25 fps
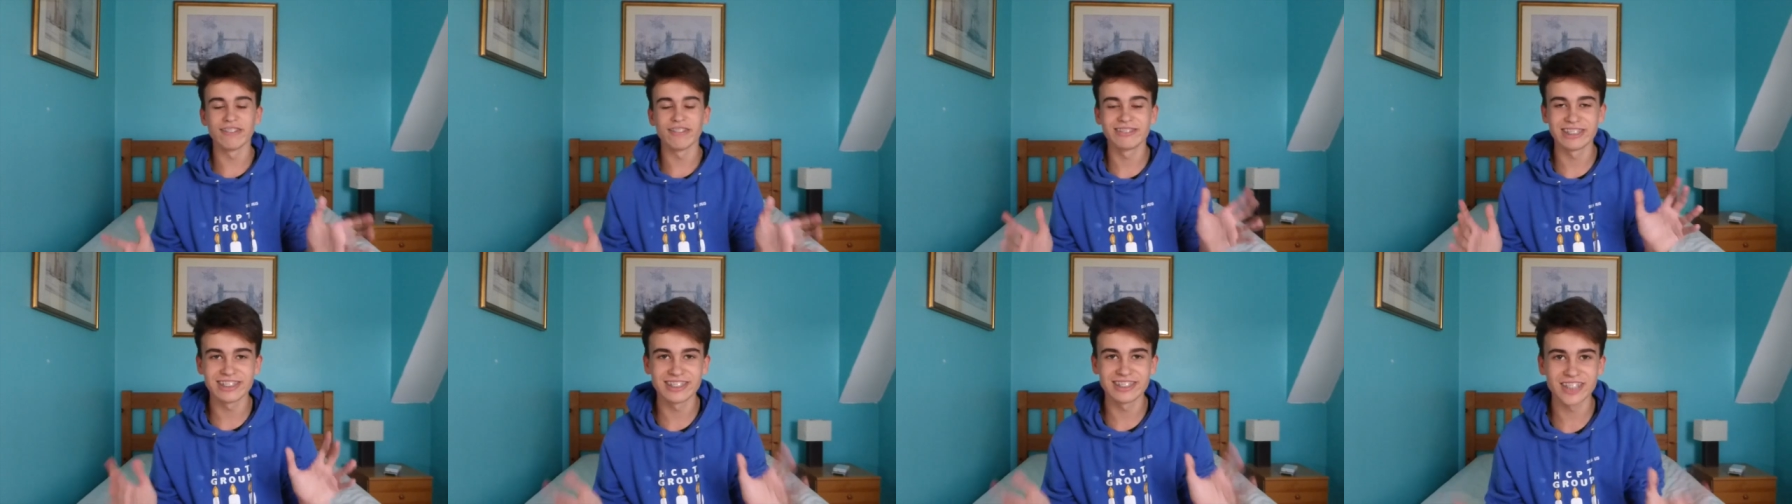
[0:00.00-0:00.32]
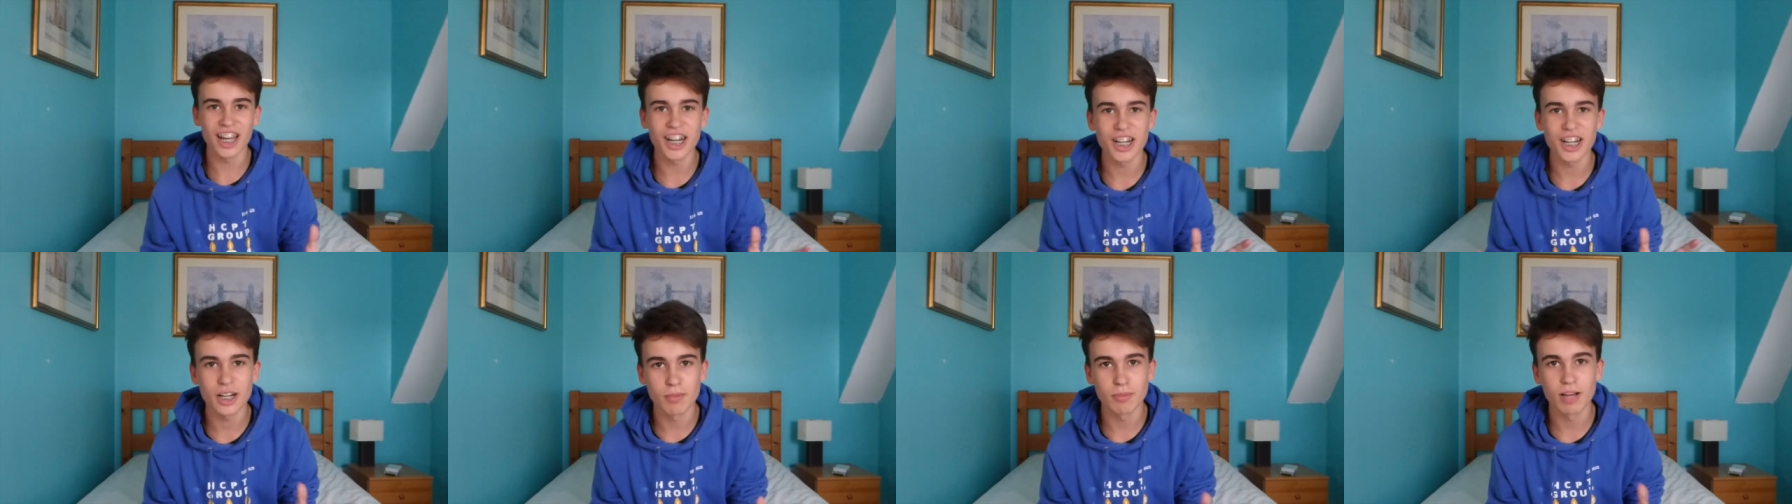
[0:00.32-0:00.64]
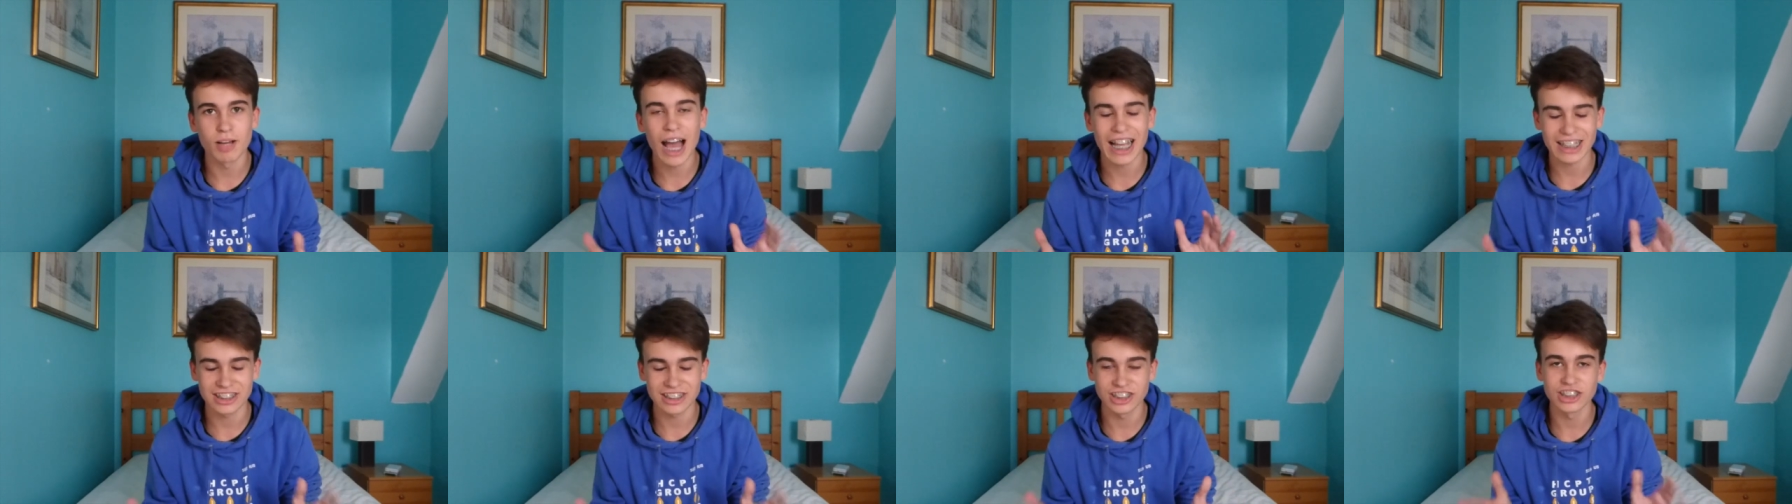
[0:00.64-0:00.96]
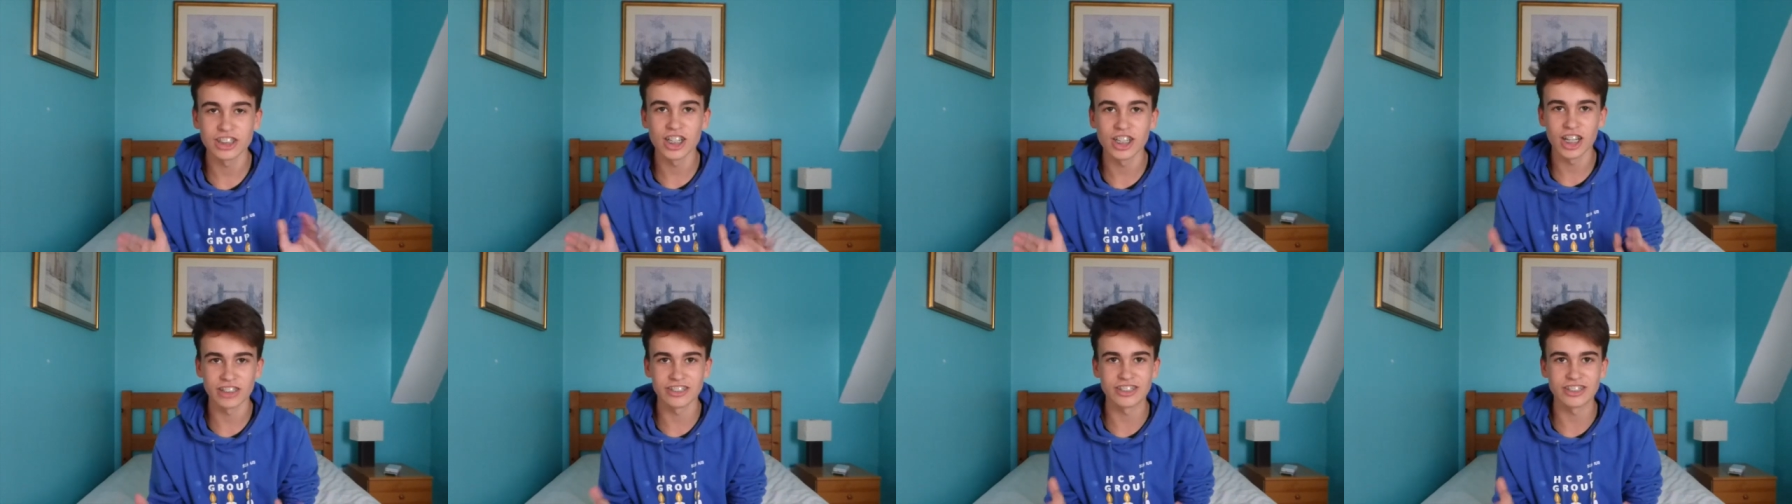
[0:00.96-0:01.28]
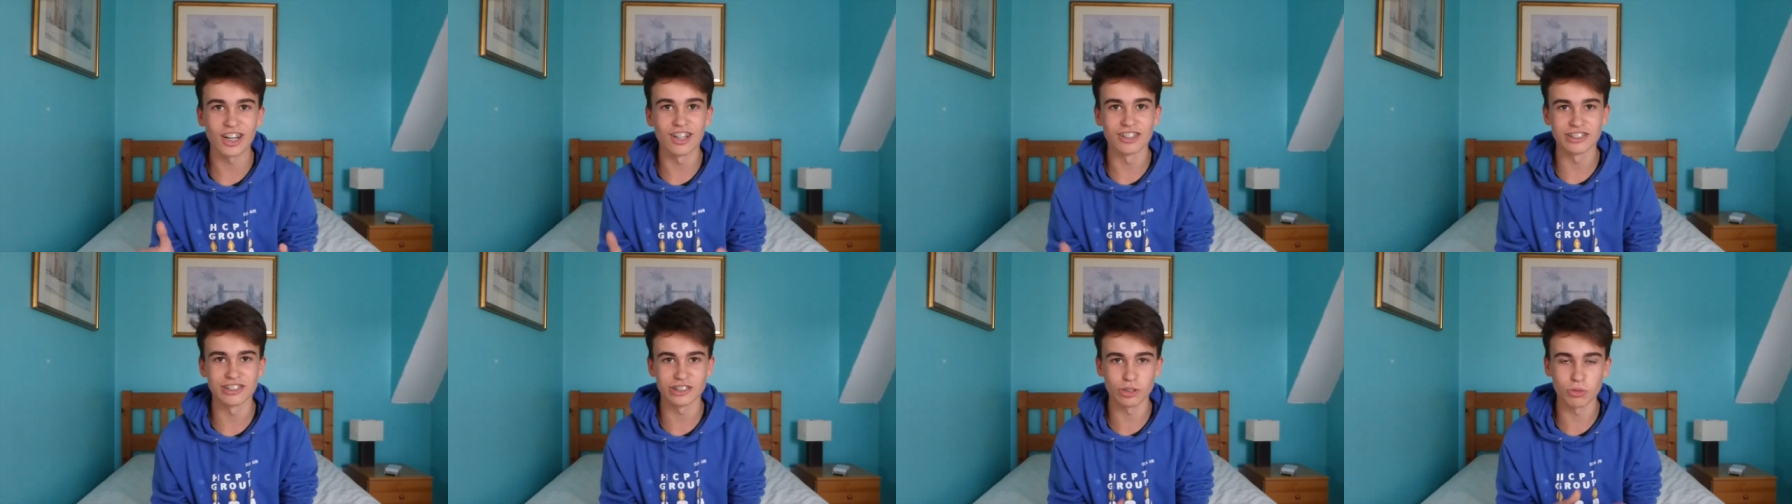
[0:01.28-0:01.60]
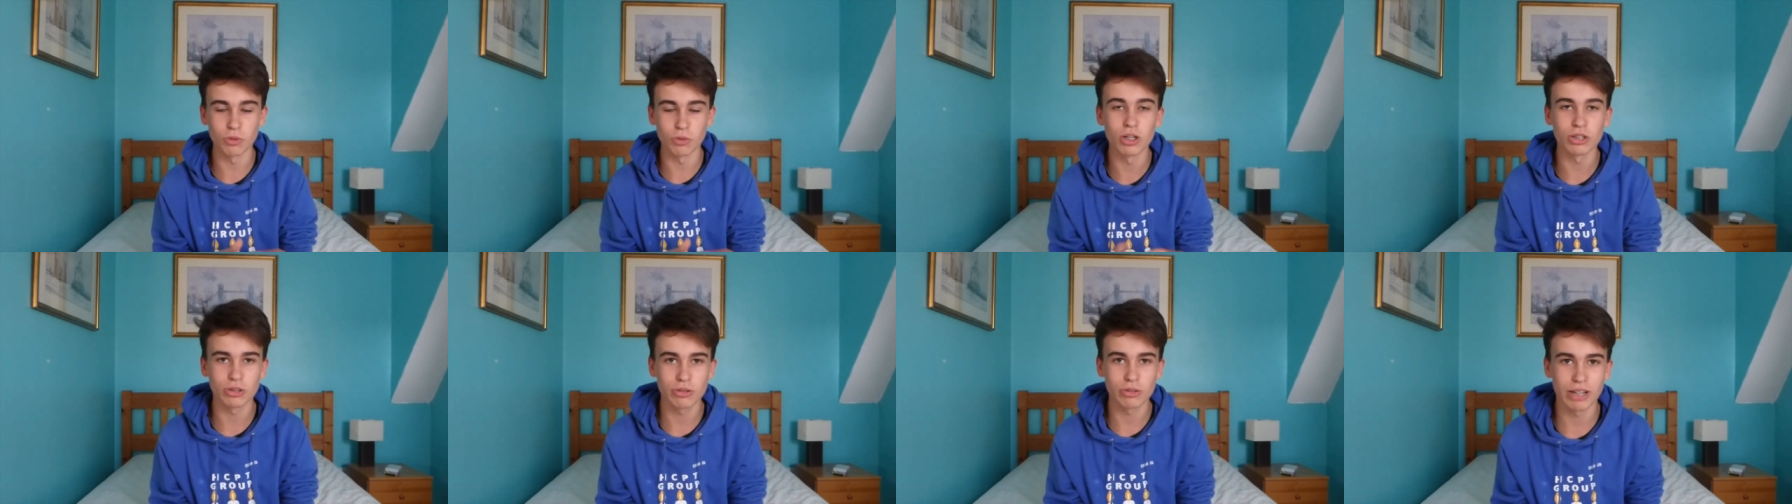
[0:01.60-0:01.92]
I've decided I'm actually going to
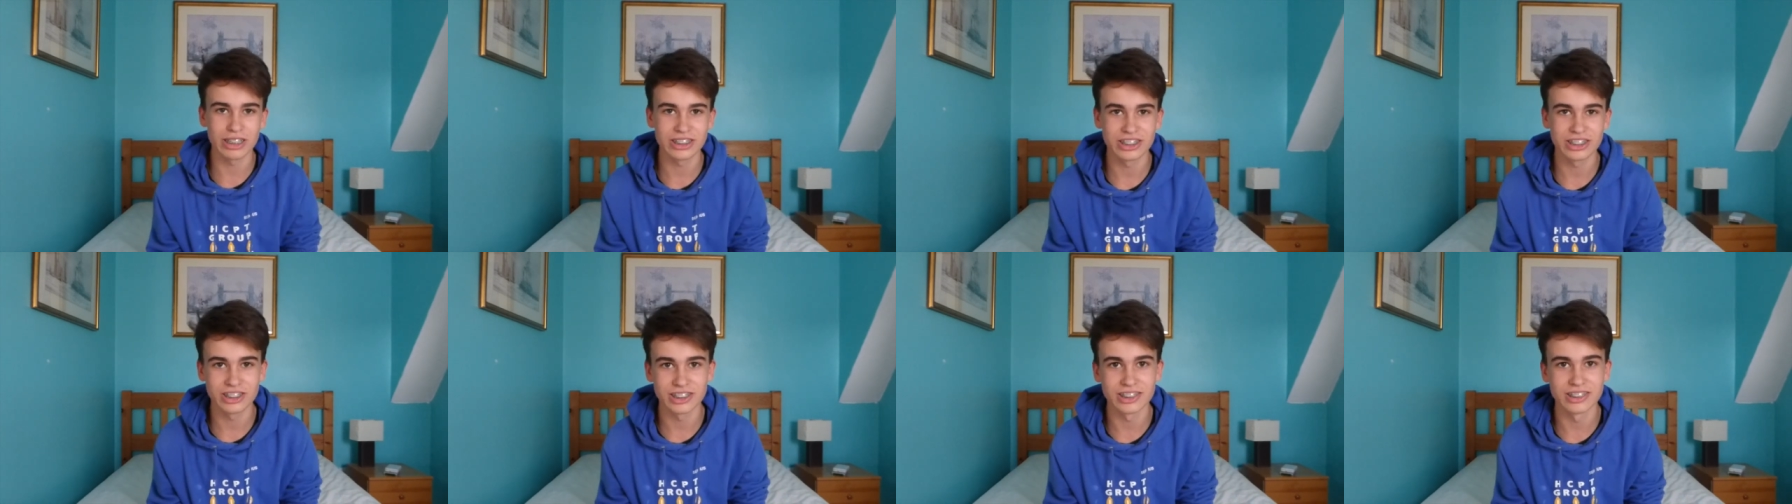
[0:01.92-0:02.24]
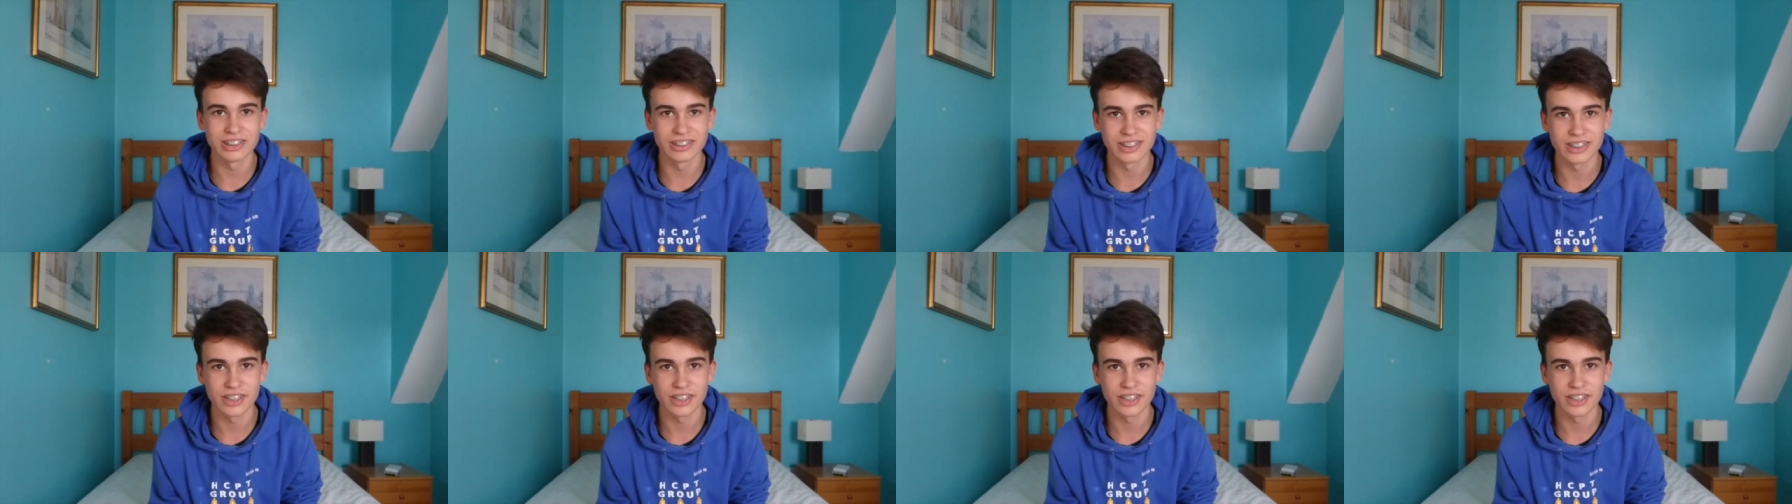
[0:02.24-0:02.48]
answer one question